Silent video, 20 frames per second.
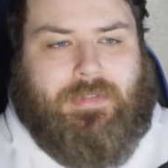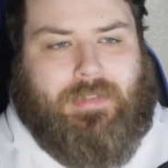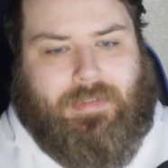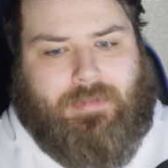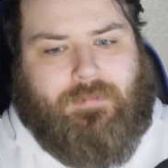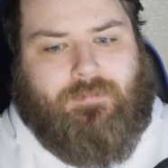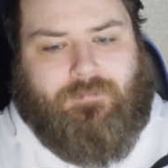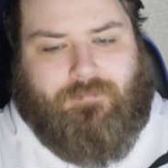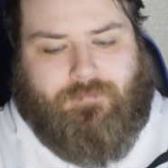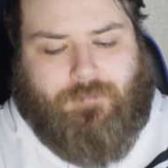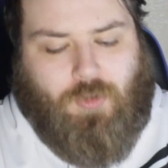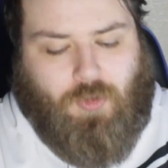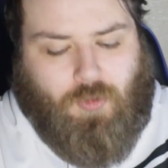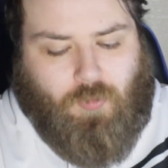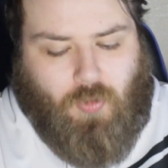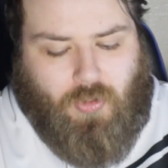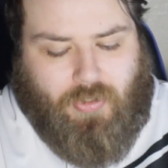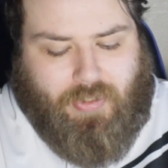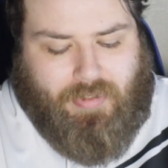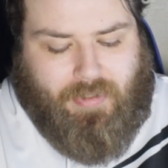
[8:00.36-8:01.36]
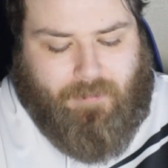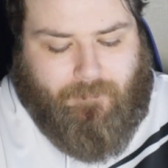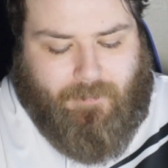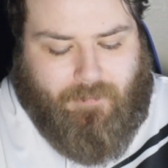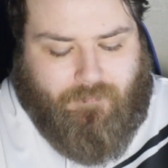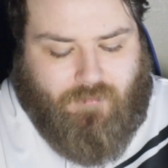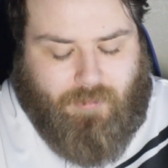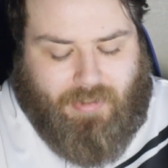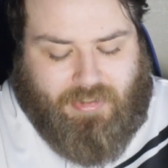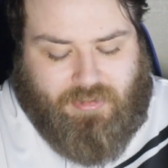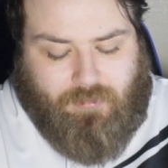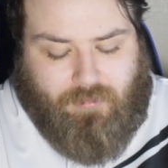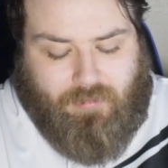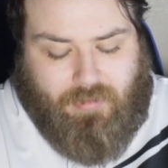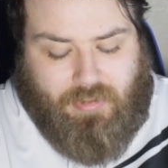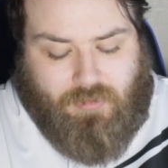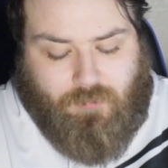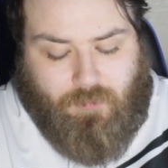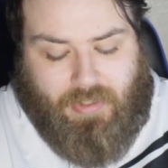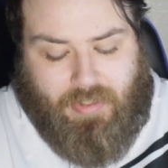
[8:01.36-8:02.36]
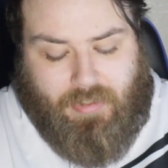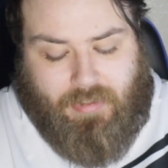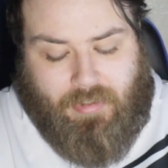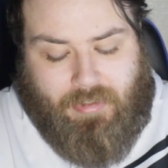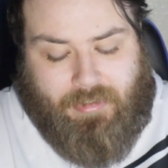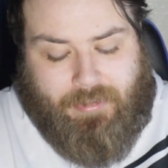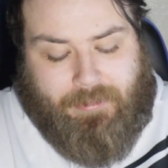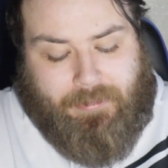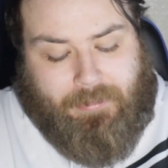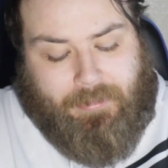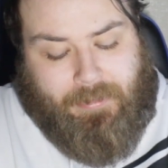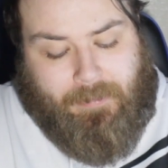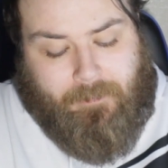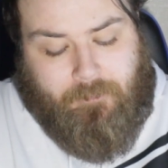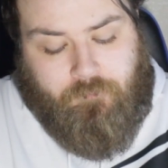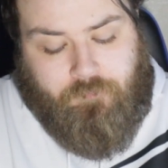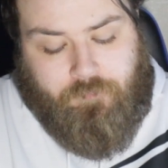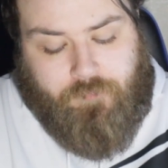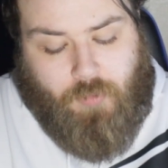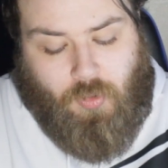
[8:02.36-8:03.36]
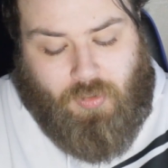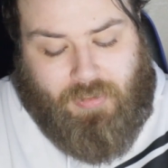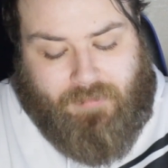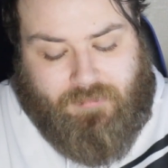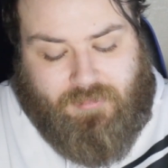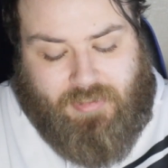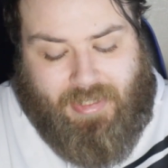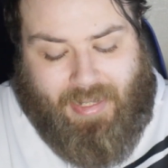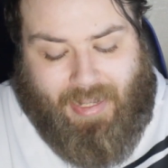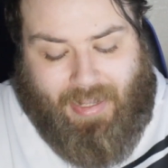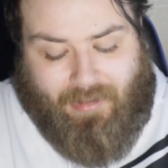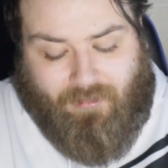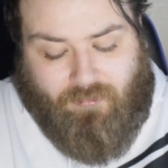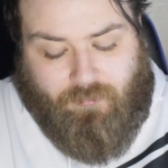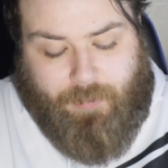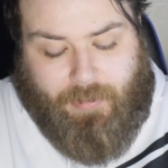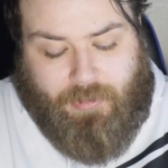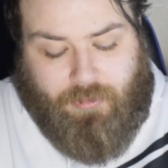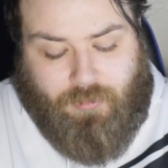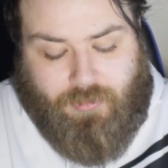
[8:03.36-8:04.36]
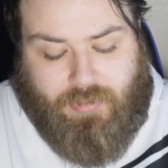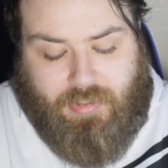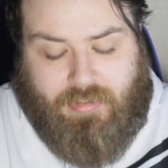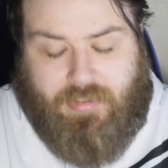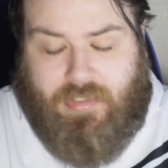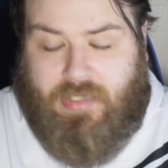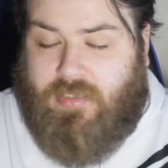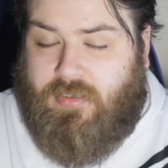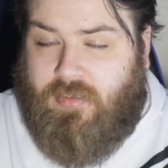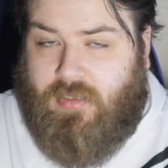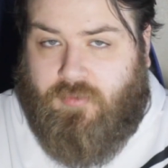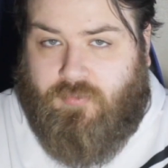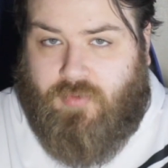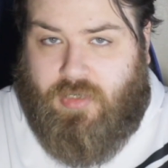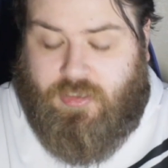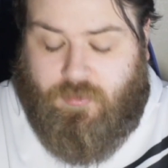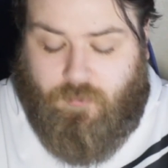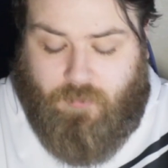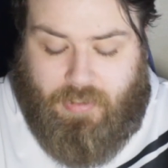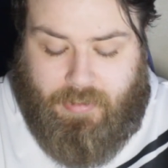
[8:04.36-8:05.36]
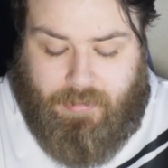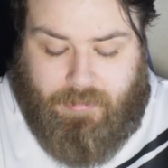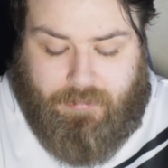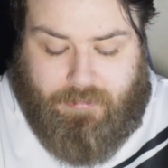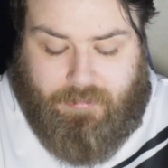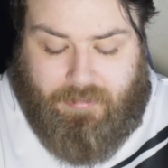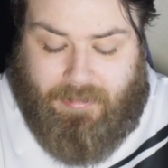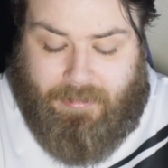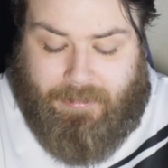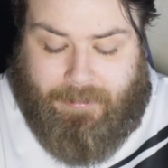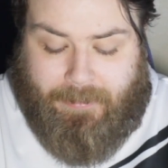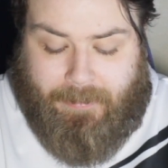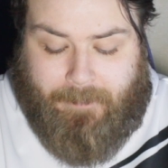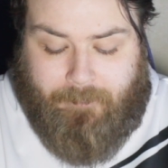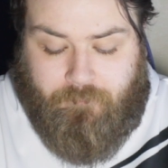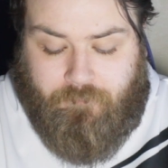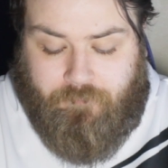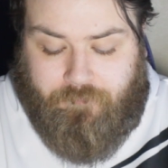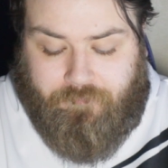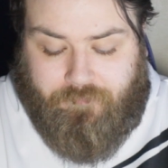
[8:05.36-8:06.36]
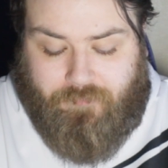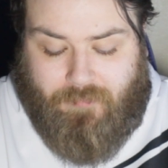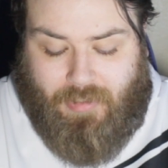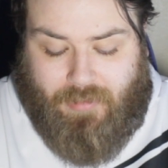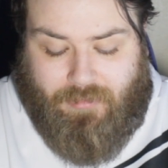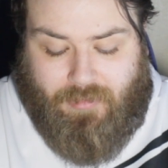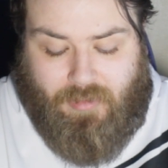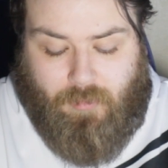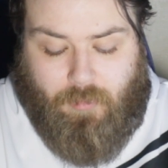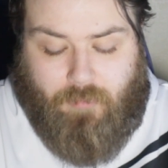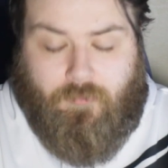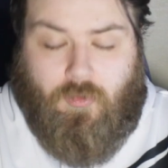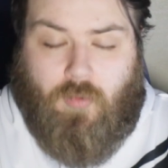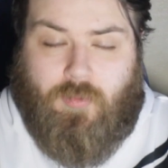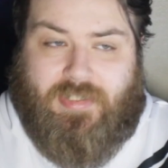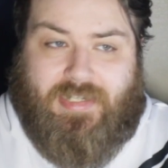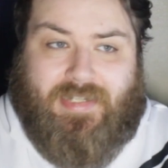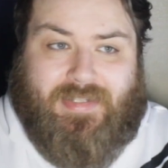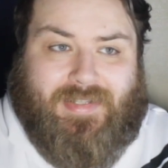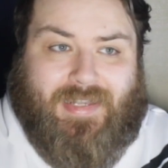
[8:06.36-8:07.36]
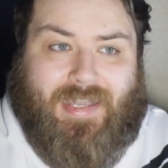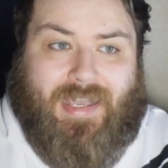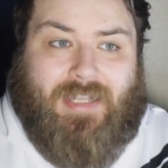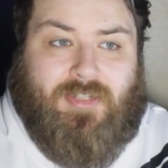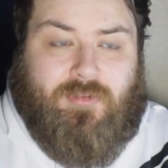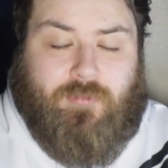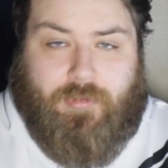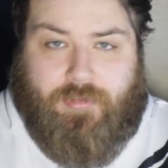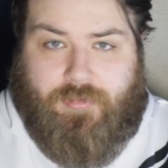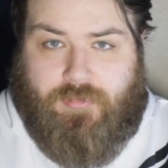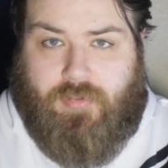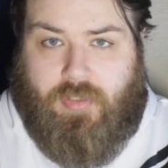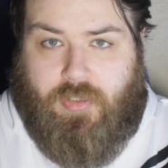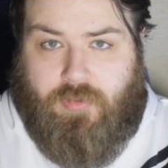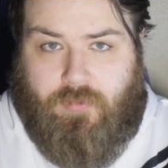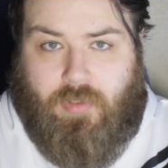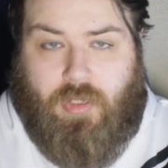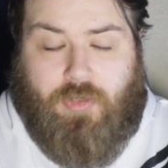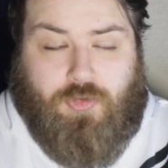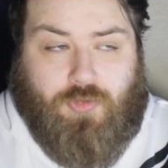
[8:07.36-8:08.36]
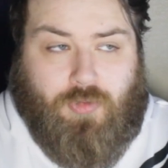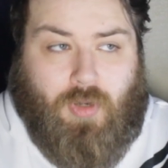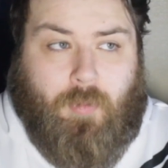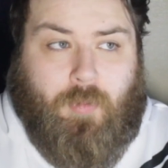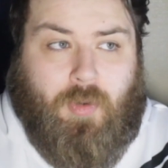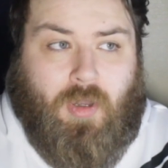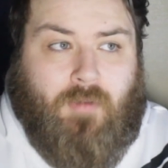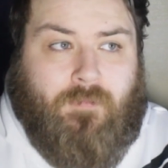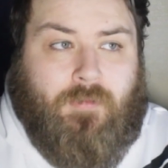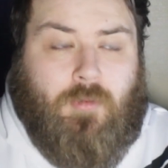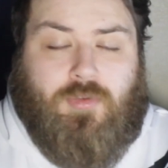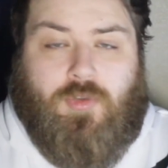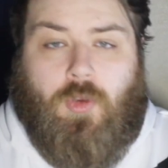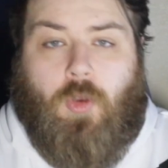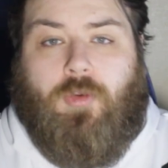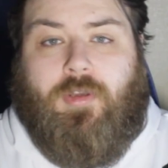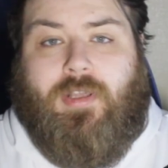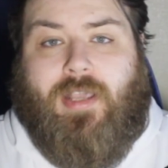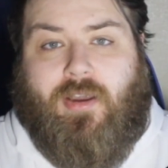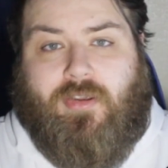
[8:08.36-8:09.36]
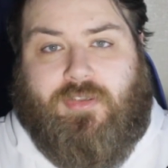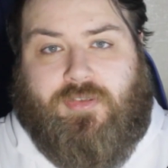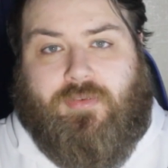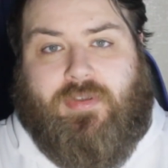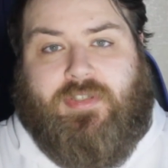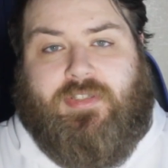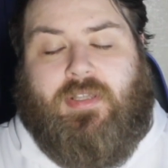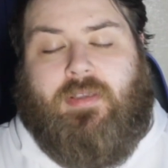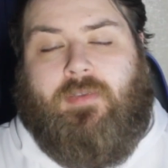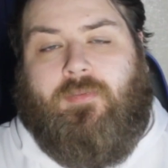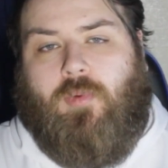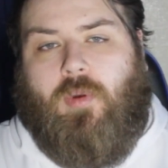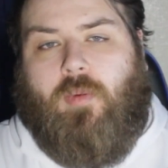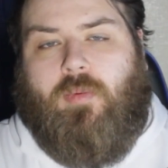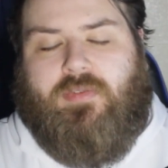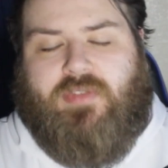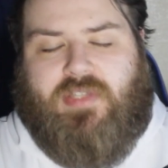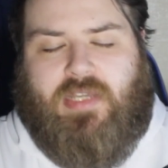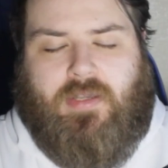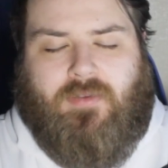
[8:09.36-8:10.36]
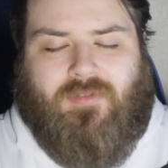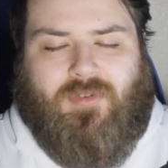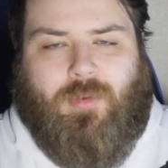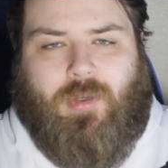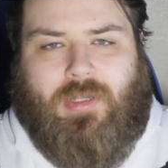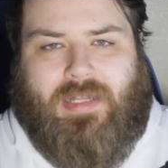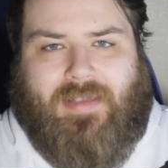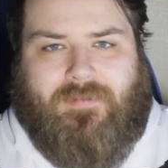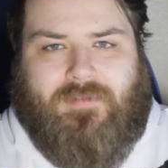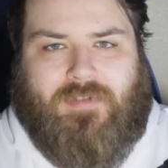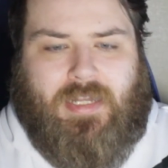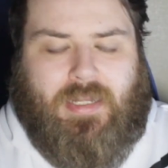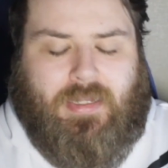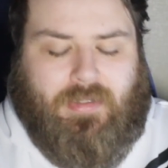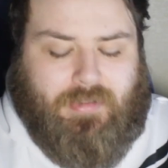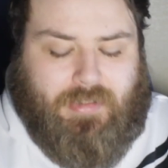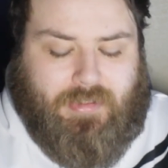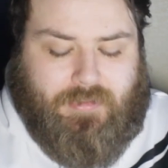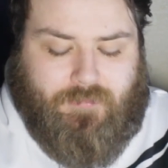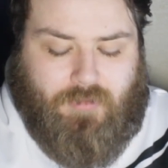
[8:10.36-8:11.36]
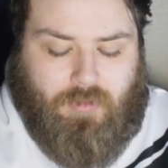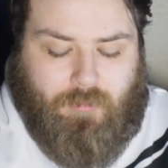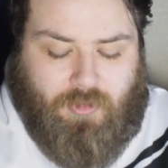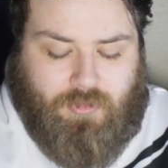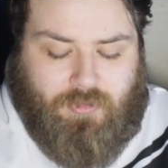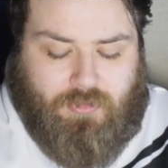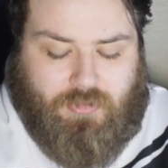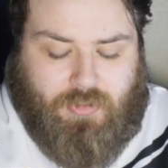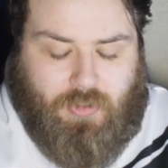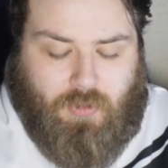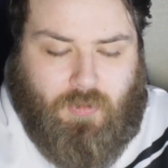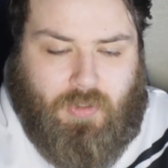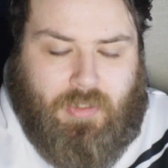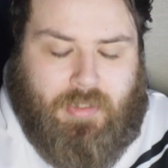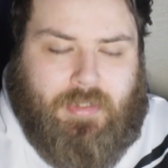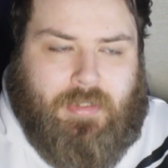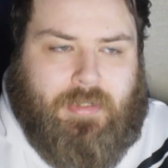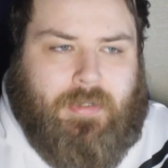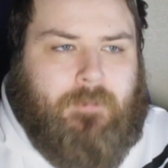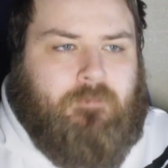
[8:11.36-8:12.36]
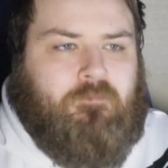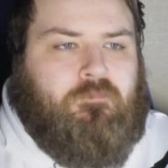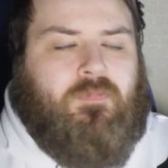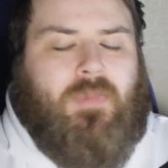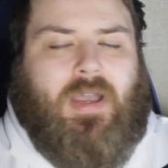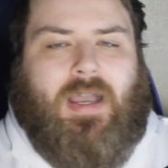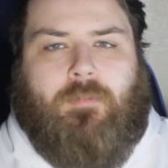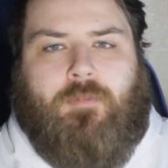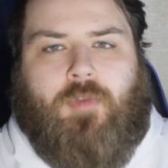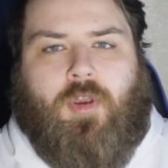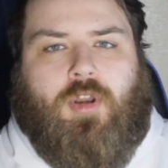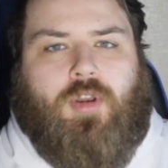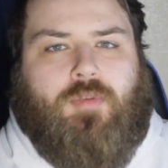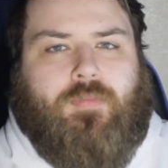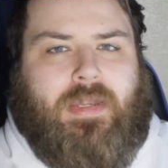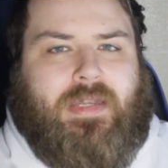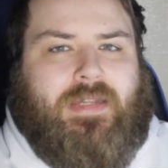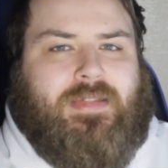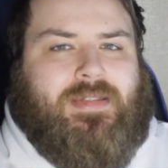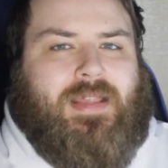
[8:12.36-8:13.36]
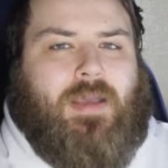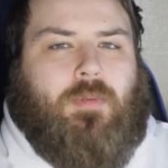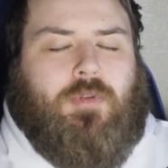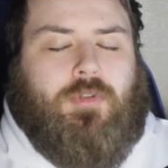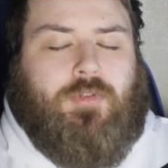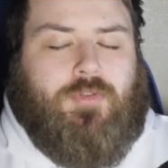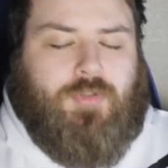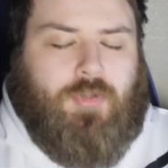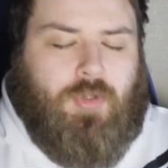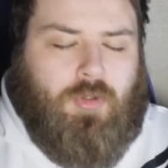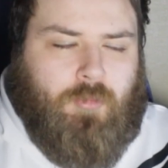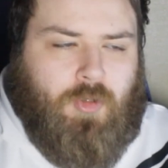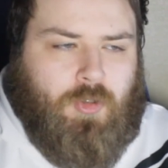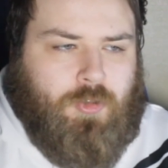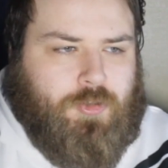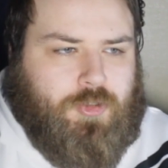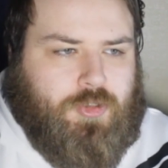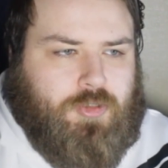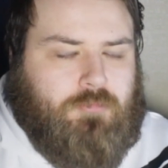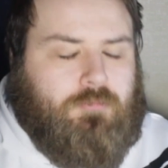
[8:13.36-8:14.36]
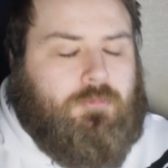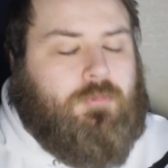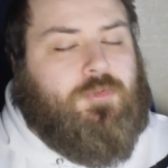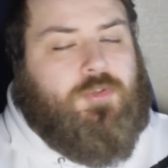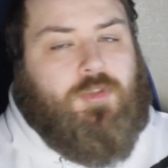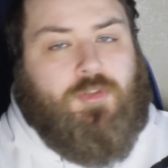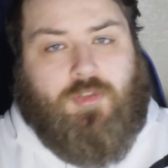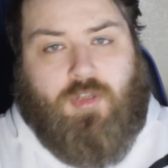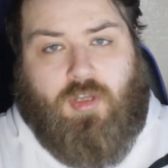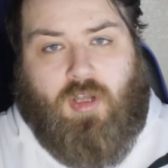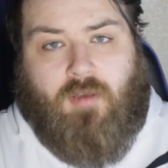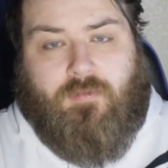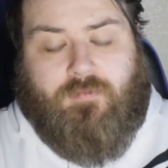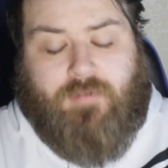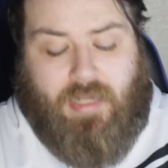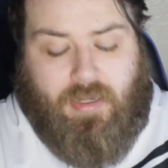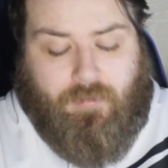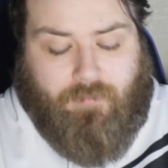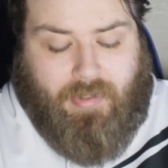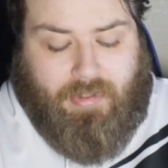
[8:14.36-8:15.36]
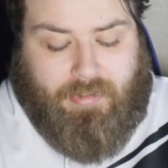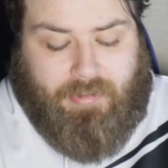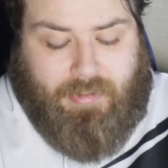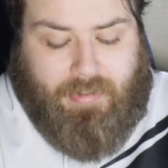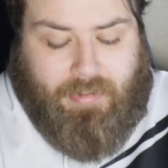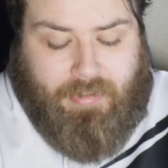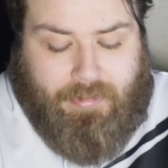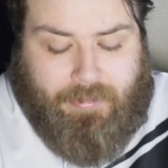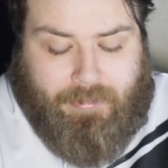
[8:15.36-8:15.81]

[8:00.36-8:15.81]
it could work in their favour massively this week. Hull FC have been looking decent in recent weeks. I think their performance against Cass was a drop-off. It was uncharacteristic of what we've seen from Hull FC in the last few months. So I'm not going to read into that one too much. It was just an off day, really.